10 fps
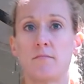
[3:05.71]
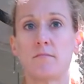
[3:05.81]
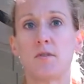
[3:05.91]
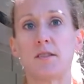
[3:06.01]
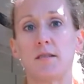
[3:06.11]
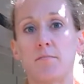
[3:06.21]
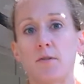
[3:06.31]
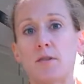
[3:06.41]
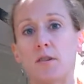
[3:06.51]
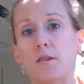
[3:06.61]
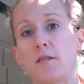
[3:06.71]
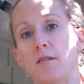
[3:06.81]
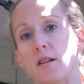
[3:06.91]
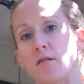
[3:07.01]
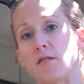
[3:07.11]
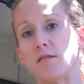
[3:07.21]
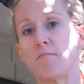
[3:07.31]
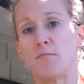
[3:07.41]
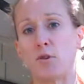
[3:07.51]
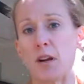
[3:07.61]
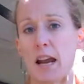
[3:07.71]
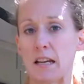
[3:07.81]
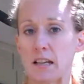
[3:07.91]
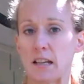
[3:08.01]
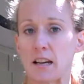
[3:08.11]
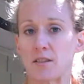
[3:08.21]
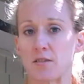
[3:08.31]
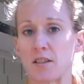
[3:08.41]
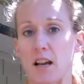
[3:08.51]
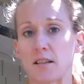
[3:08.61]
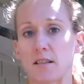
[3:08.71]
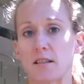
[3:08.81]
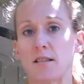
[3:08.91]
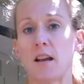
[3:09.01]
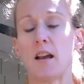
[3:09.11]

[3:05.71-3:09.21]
simpler, just more hanging exercises,